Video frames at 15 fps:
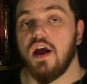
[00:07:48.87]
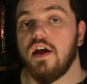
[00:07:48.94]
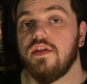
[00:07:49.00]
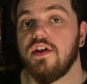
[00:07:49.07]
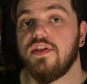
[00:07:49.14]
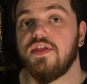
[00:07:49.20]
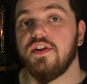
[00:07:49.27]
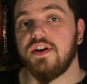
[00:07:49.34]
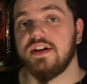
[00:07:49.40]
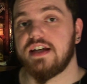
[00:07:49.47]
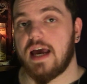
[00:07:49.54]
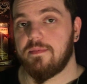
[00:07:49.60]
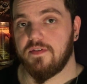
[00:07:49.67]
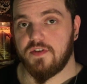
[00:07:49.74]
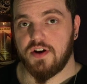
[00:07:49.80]
The third
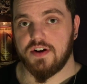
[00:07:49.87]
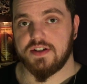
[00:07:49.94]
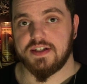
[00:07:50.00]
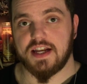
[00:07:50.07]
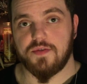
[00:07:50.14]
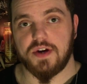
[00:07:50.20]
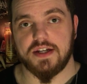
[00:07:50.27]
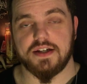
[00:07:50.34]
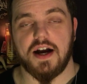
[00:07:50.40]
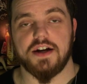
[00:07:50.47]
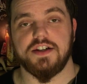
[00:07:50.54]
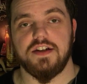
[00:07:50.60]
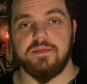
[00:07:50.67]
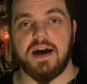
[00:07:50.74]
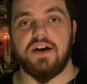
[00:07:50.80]
type of curse that I want to
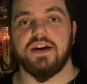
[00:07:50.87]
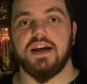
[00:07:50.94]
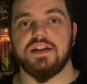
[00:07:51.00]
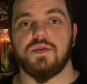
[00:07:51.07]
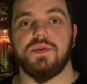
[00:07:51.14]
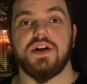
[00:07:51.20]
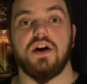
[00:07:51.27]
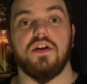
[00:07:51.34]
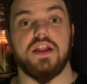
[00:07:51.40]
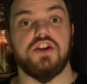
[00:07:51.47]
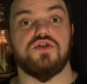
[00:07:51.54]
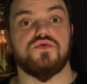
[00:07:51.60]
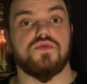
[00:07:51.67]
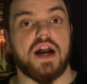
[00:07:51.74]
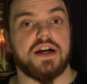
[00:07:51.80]
talk to you about is what we call a
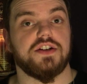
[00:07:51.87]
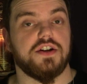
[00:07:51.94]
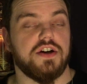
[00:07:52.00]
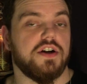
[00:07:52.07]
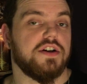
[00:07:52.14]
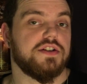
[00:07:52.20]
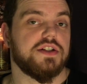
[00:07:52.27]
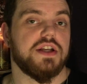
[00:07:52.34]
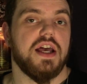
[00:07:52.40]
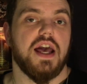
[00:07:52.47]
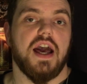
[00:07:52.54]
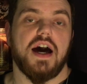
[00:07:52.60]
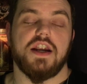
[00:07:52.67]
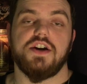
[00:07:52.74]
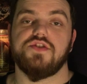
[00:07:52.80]
direct curse.
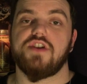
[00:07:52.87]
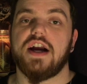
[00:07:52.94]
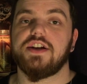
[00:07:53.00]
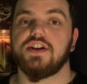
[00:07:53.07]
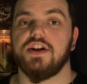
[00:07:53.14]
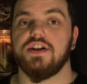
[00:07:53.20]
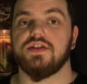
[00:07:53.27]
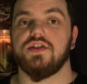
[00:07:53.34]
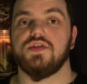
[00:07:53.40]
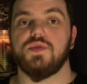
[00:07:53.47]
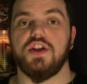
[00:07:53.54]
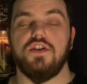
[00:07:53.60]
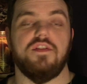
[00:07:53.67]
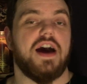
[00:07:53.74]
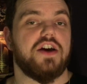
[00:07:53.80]
And a direct curse is
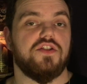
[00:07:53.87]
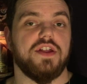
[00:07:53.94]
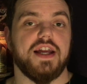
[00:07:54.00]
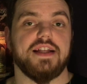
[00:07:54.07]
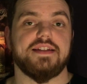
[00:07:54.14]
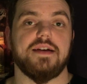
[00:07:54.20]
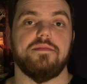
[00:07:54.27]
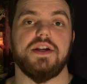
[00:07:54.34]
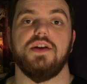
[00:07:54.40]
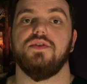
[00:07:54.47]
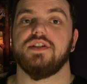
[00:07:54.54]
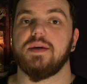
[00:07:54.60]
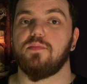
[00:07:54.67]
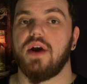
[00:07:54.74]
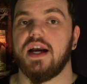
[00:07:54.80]
when you've actually had somebody
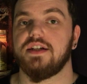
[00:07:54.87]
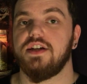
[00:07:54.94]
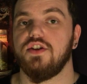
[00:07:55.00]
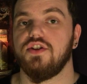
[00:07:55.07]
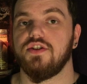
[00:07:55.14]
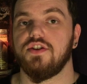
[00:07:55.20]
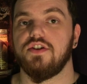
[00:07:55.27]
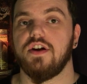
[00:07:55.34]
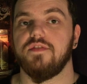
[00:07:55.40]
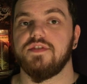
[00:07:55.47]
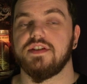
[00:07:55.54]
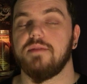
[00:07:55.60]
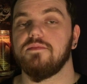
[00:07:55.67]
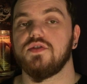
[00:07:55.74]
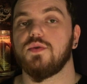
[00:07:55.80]
who's a practitioner of
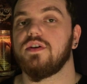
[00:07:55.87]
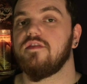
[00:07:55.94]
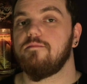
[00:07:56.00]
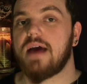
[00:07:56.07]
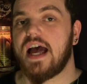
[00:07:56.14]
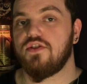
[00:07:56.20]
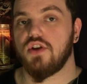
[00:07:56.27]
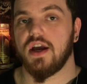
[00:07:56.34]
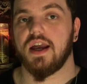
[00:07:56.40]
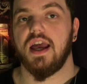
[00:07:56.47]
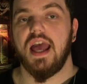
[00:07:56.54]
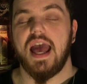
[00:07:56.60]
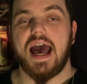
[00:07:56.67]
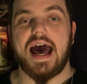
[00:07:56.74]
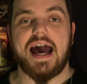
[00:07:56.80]
some sort of magic
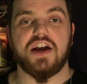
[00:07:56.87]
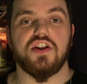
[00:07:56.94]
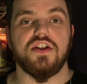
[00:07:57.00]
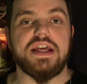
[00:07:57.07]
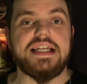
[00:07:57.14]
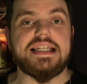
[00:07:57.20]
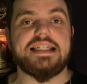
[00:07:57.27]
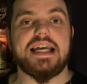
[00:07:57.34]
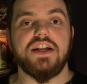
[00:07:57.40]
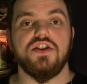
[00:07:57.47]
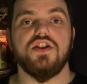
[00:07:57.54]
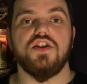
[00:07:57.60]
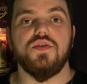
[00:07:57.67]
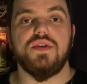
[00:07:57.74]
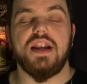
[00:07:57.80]
actually
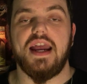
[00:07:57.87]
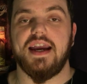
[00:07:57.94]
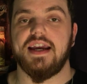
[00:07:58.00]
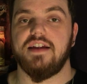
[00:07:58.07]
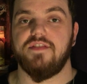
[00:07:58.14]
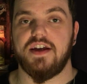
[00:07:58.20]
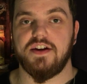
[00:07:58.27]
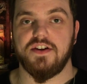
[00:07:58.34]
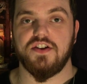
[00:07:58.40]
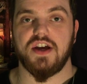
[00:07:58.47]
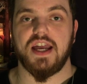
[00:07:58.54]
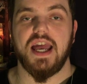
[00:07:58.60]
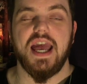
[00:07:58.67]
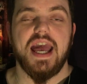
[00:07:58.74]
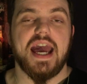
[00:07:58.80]
send you negative
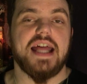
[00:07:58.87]
energy.